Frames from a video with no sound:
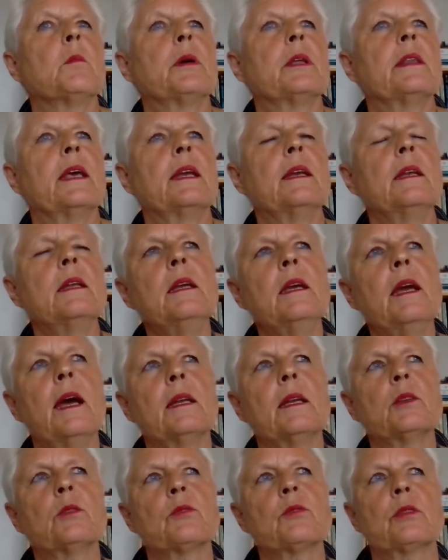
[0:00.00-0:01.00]
But then he
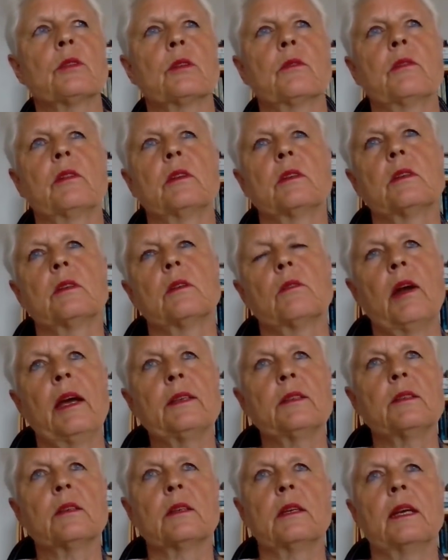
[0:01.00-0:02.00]
had to sort of
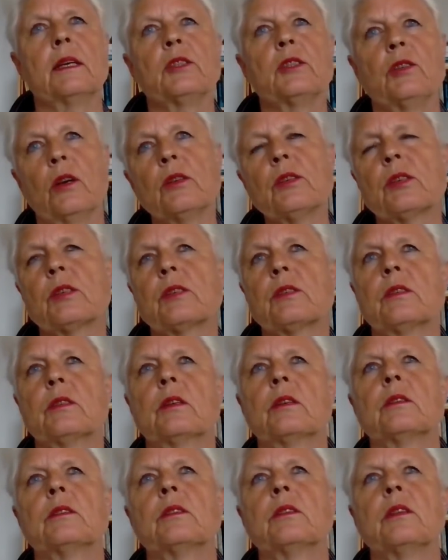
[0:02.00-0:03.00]
gradually
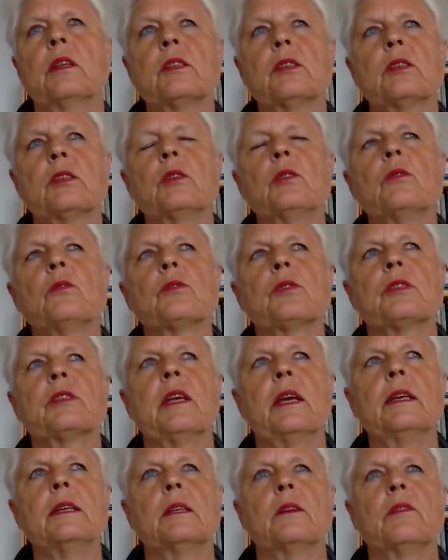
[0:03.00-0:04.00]
adjust to this new
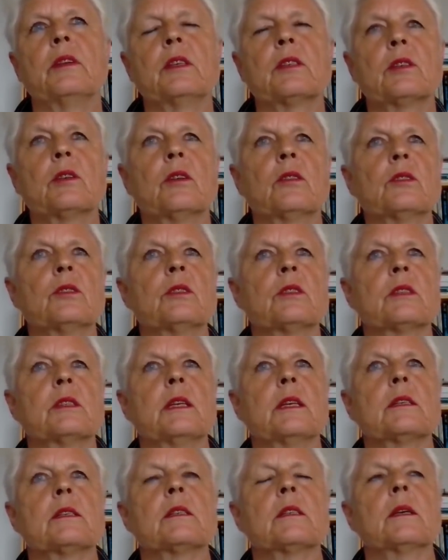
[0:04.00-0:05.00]
state of his
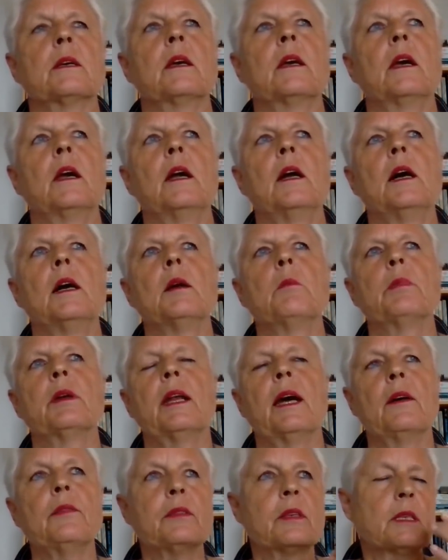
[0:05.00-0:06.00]
consciousness.
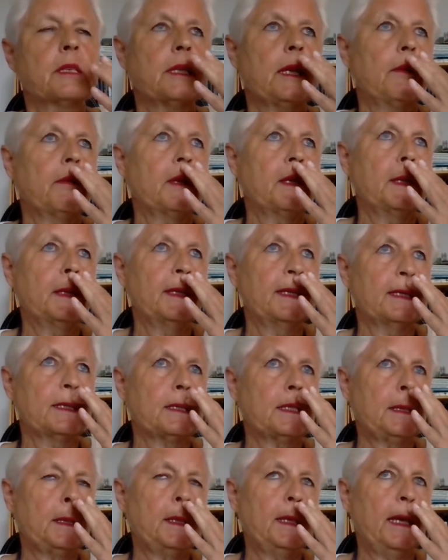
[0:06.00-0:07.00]
But after 7
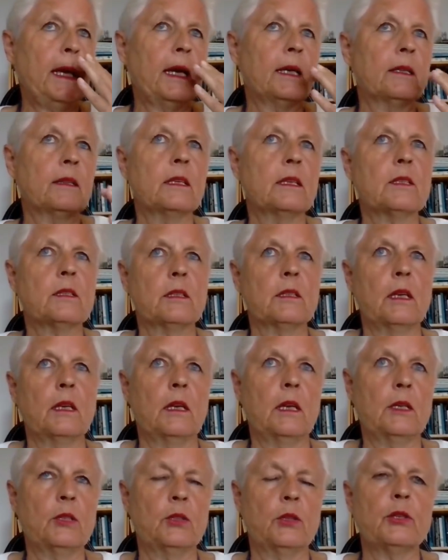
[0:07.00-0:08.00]
years, he had this
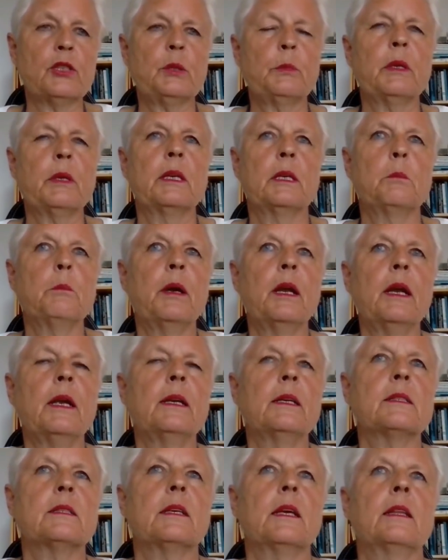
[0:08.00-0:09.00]
adjustment in
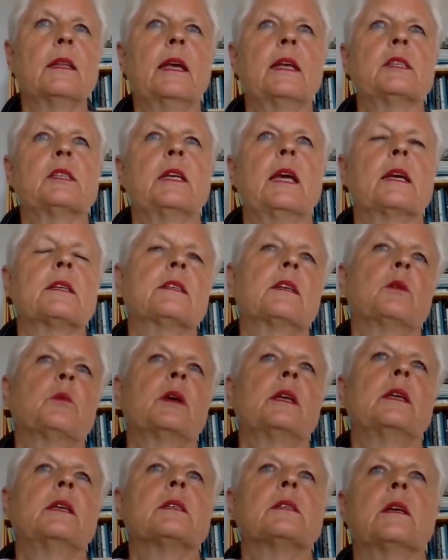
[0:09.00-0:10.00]
place, and that's actually
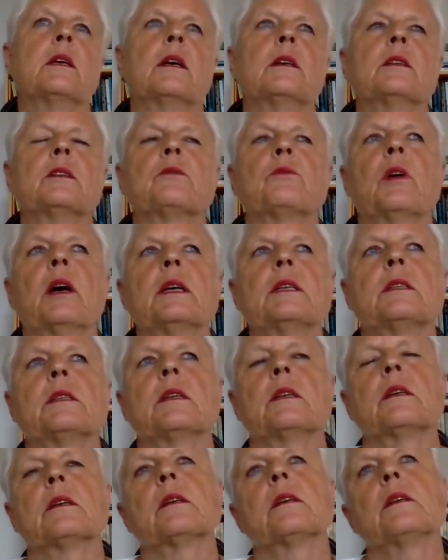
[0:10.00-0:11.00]
when he started
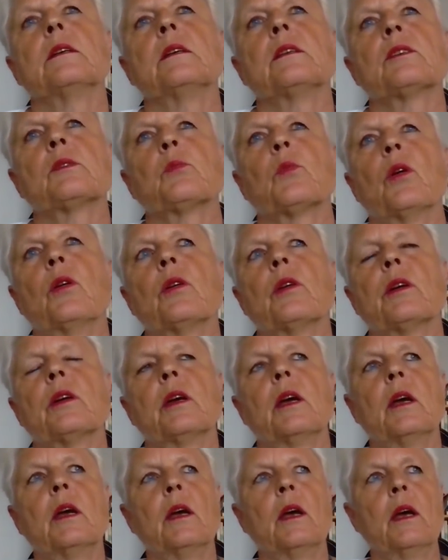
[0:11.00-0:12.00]
writing his work.
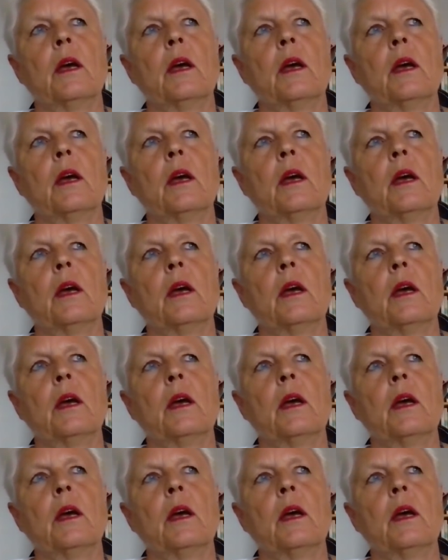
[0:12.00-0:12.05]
